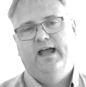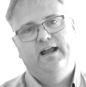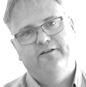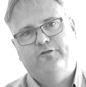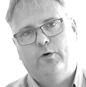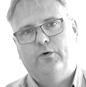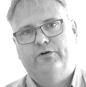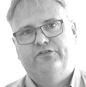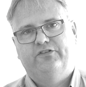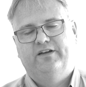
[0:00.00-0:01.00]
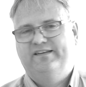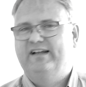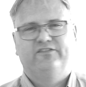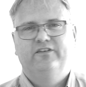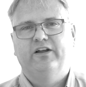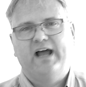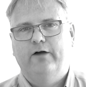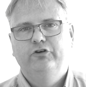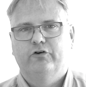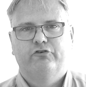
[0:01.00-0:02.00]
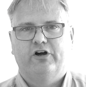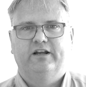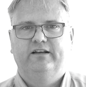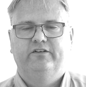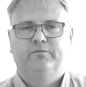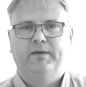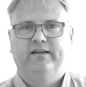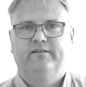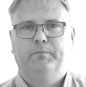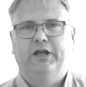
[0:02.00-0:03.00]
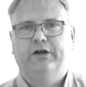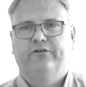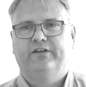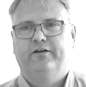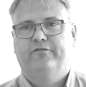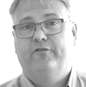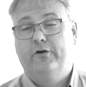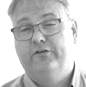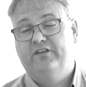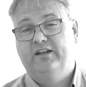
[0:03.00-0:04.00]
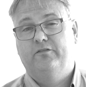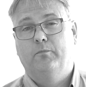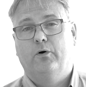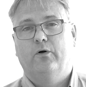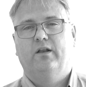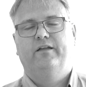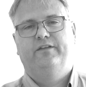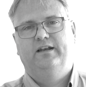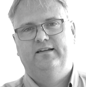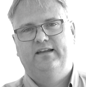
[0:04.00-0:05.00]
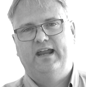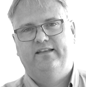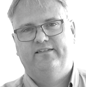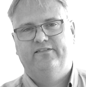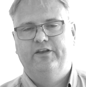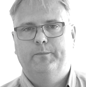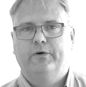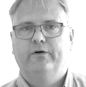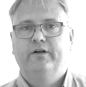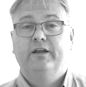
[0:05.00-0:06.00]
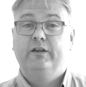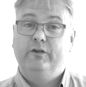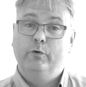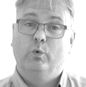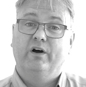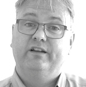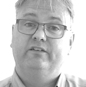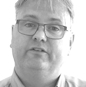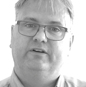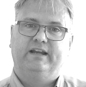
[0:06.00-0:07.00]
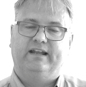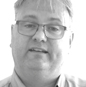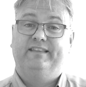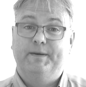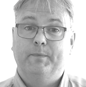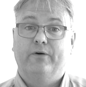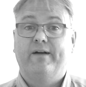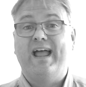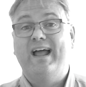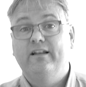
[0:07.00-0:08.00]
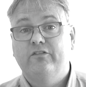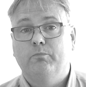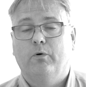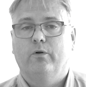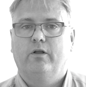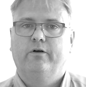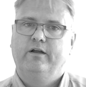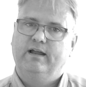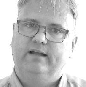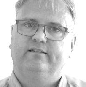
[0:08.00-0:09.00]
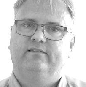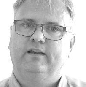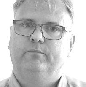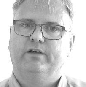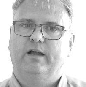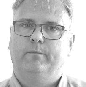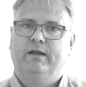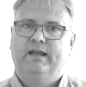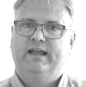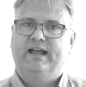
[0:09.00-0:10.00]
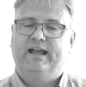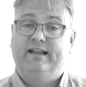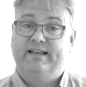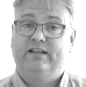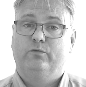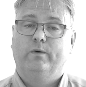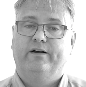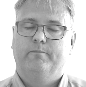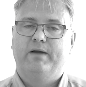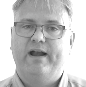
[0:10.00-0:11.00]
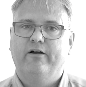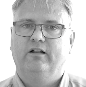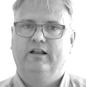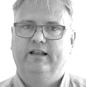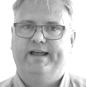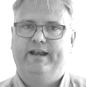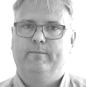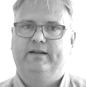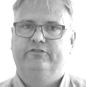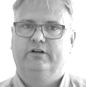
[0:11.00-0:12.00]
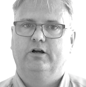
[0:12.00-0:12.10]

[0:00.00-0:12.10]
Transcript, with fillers: And of course, that's not how your rocket in space appears. It first gets smaller and then it gets dimmer. You want it to get dimmer and smaller at the same time. And that's where a parallel animation